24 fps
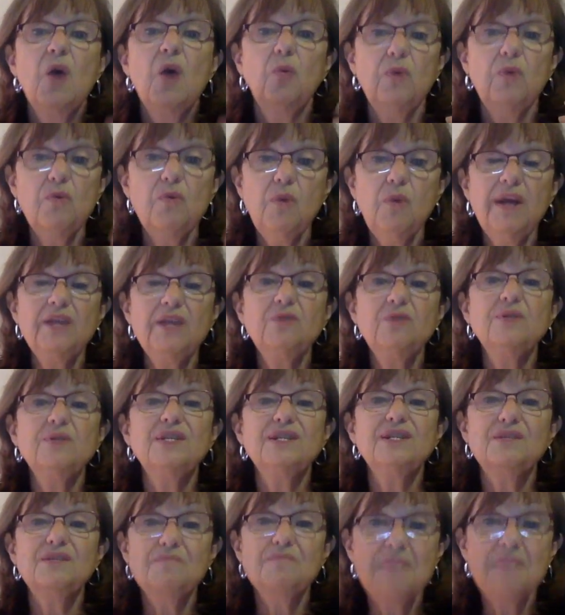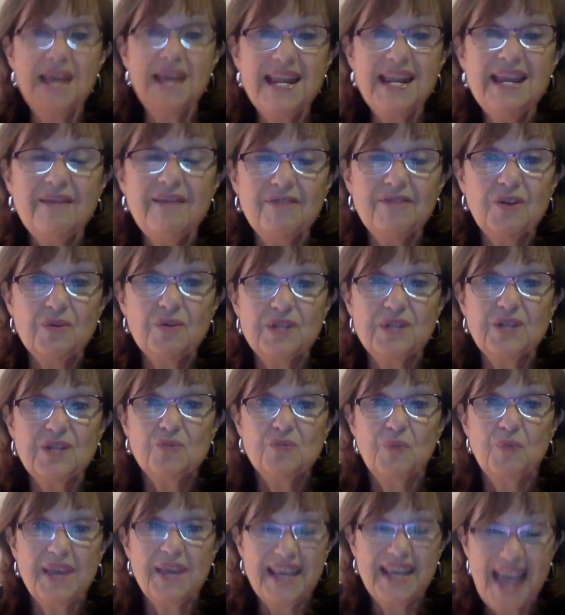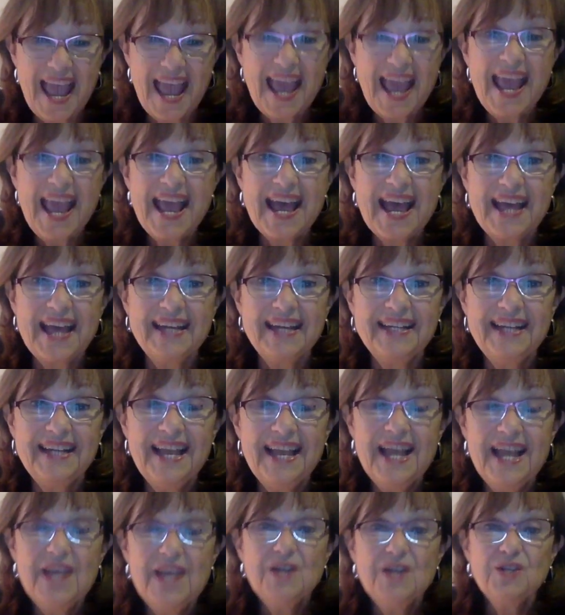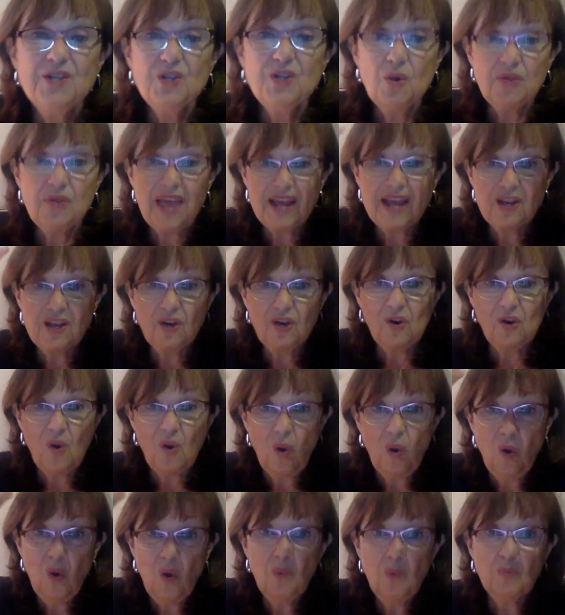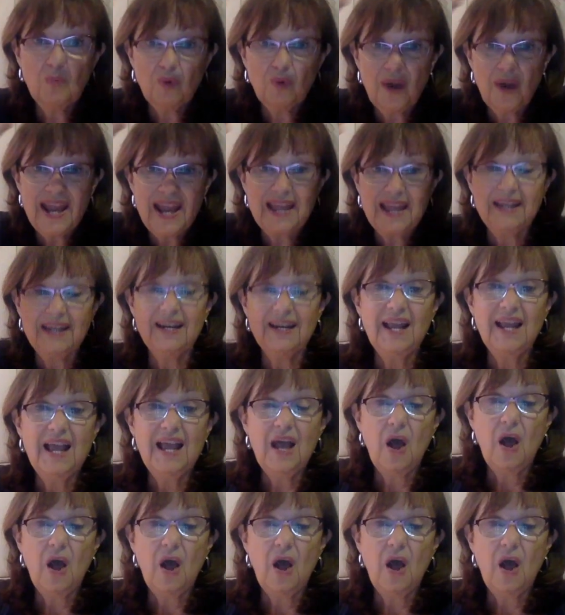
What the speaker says: We want to use as many of those as we can so that your whole brain,